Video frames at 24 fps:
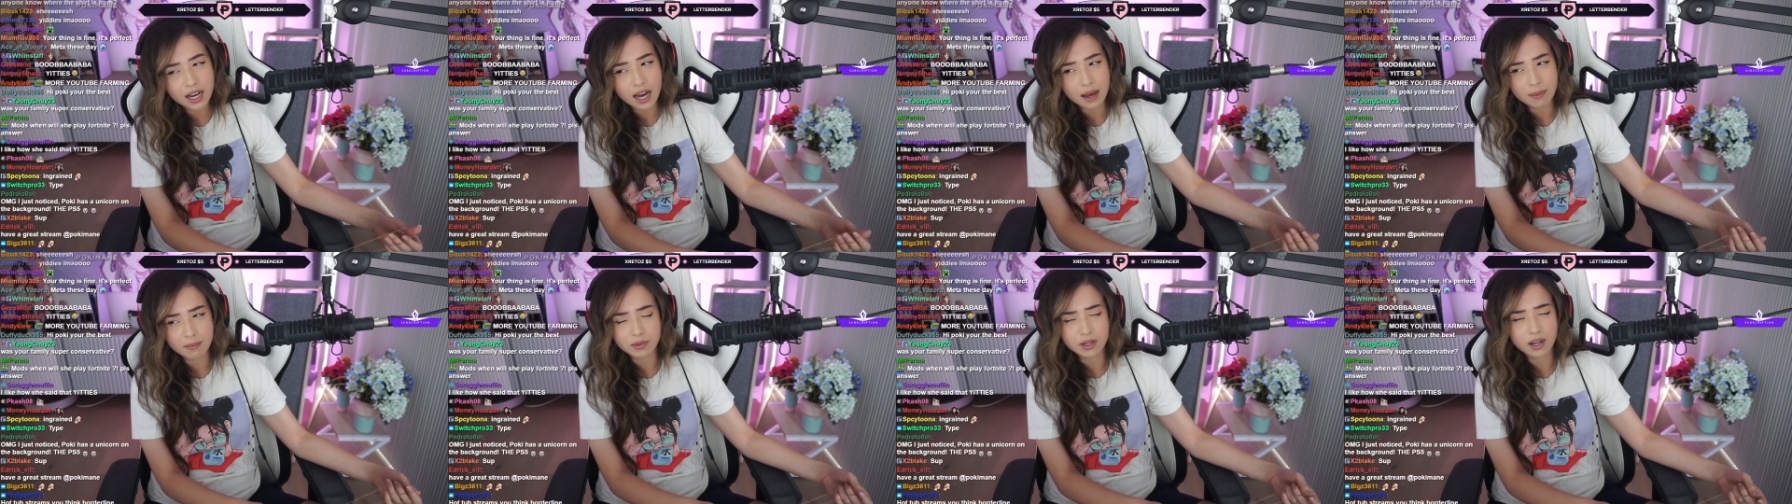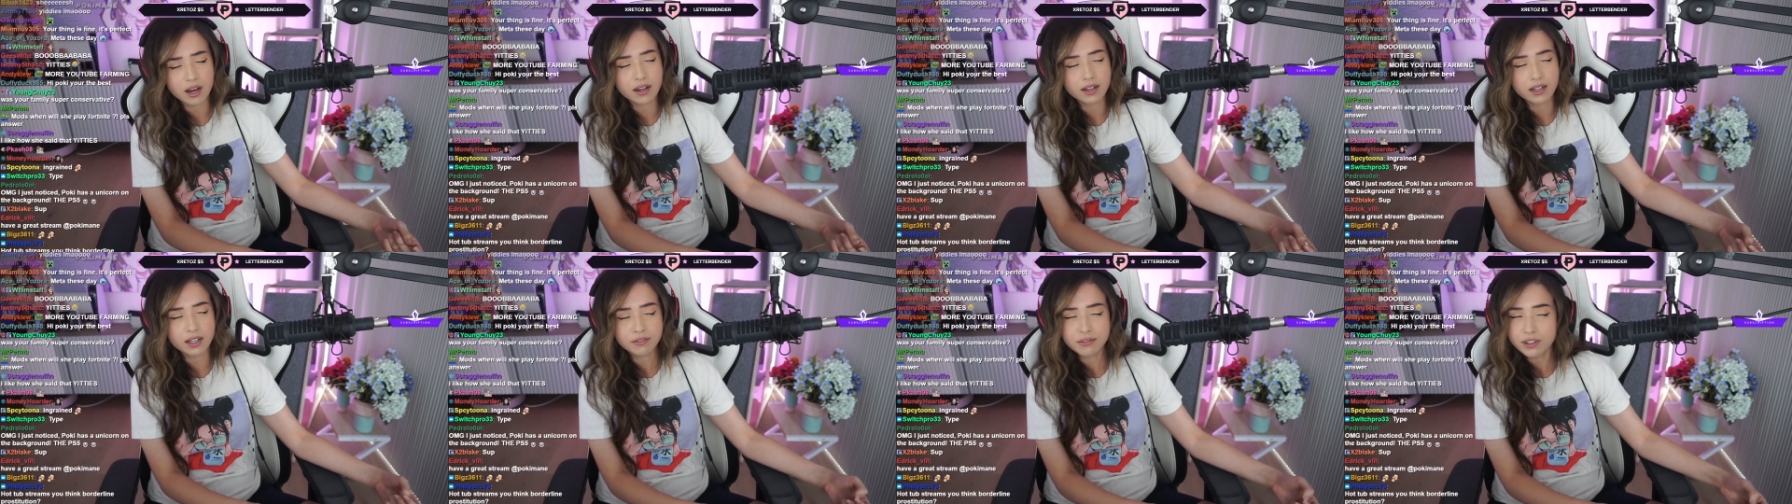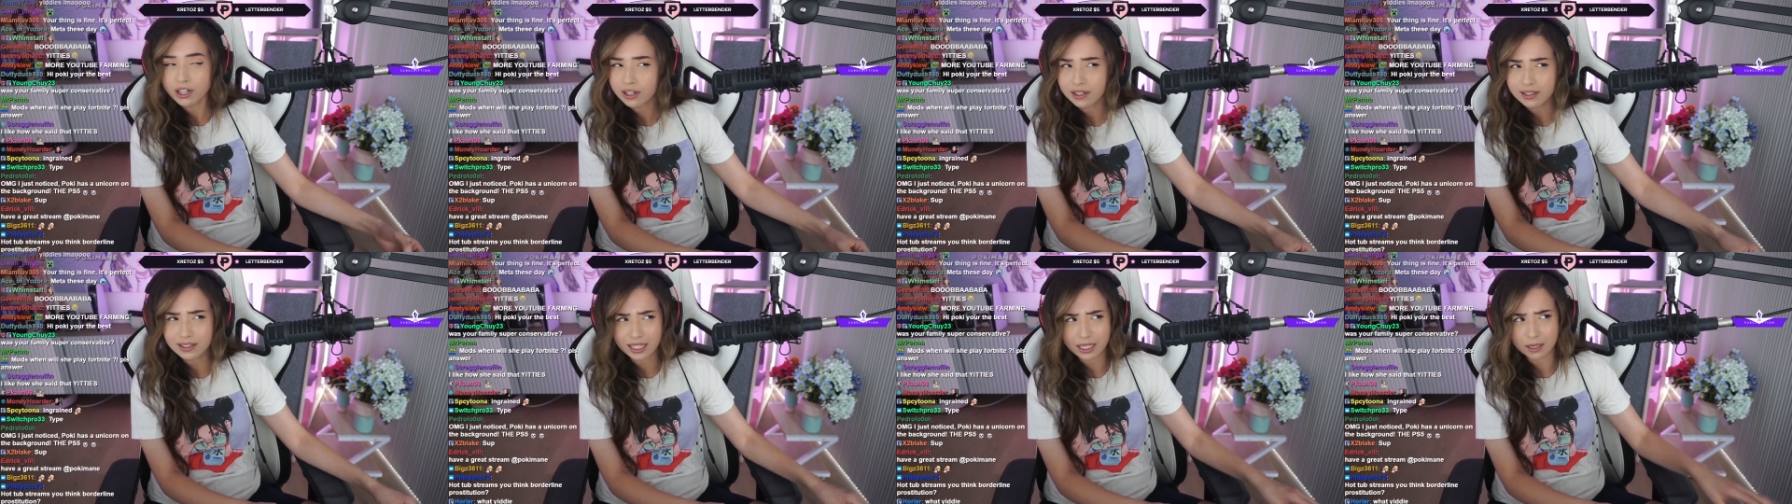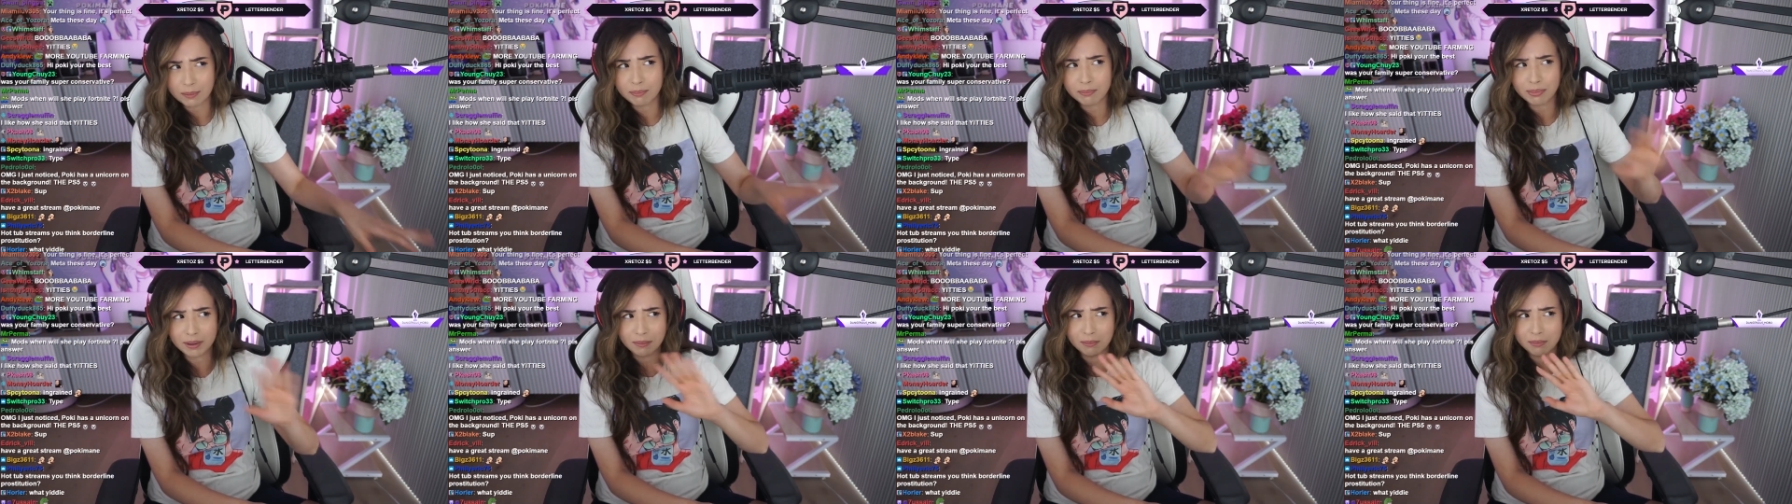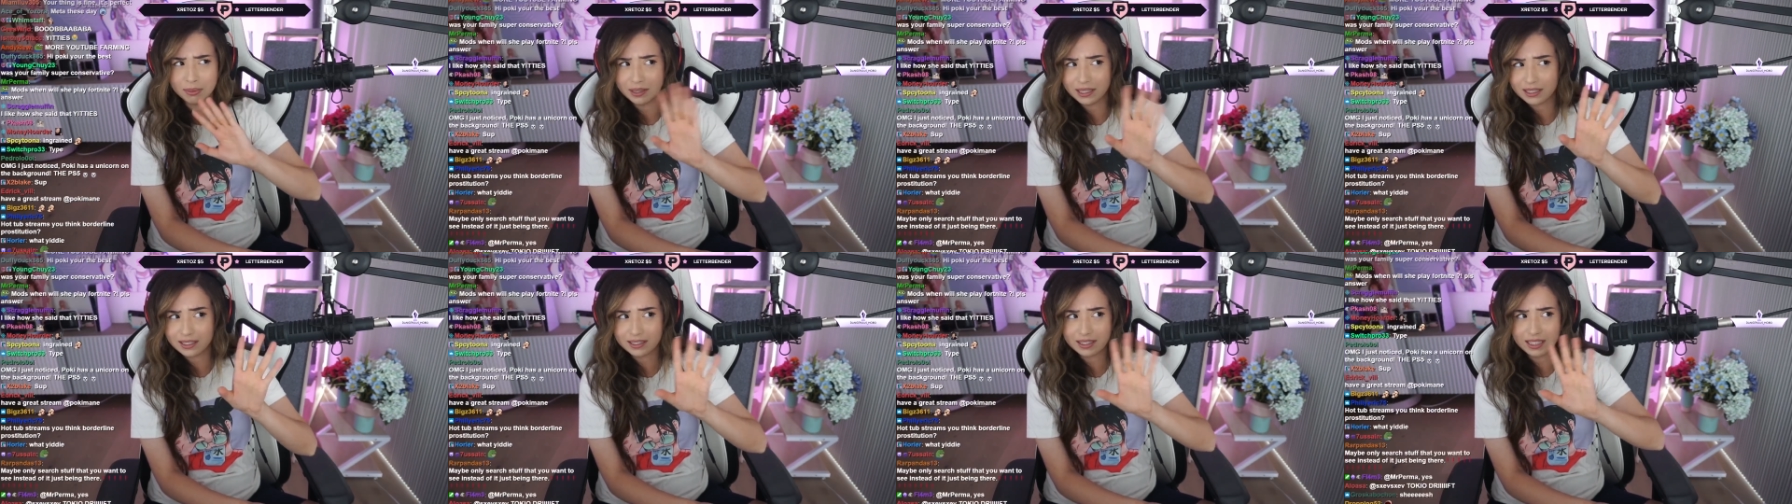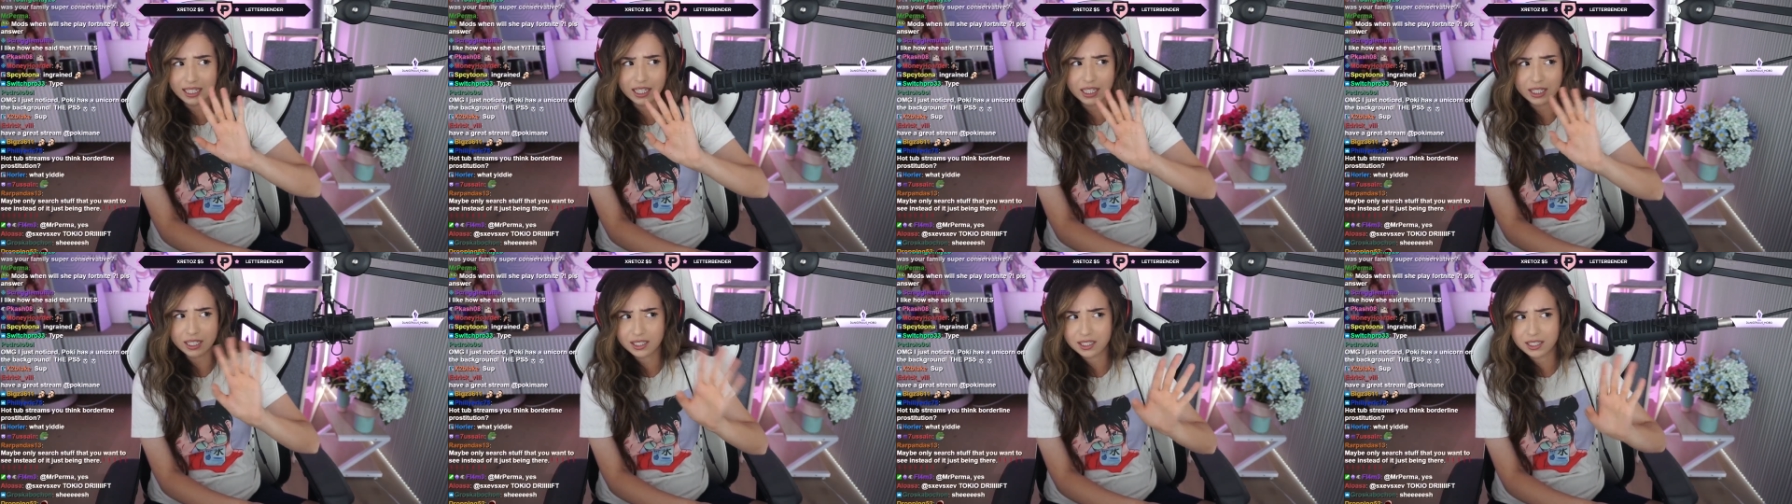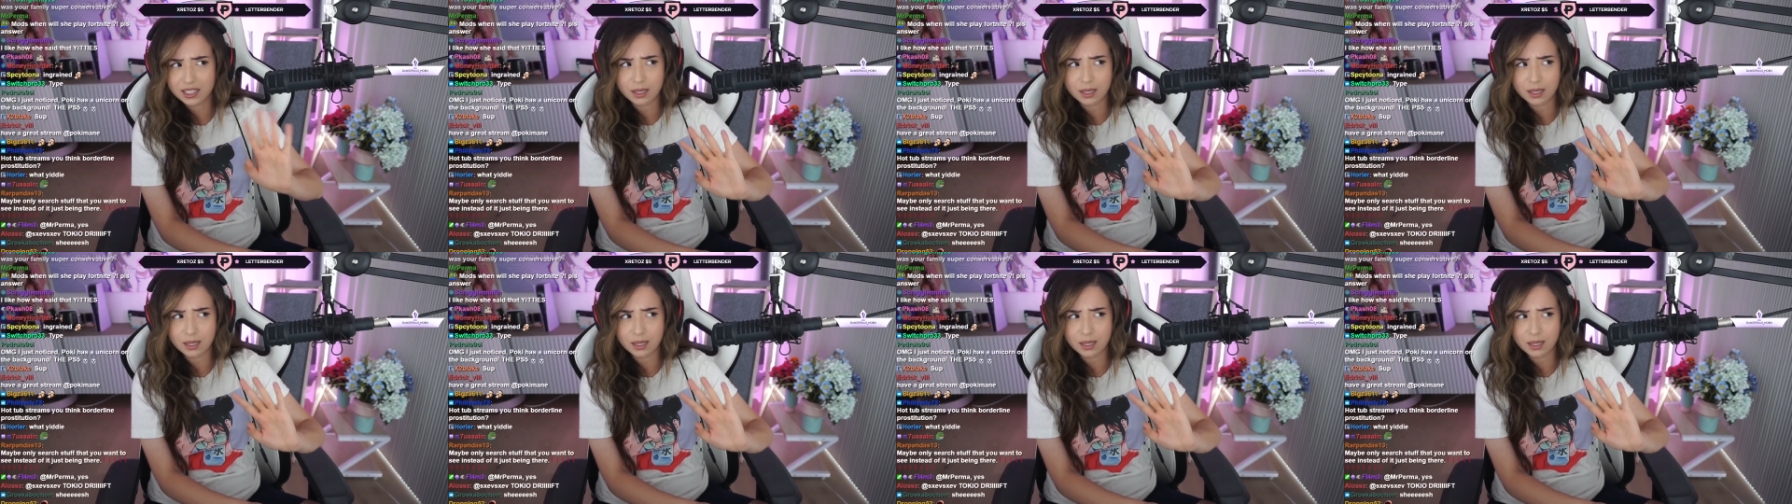I'm not a very like publicly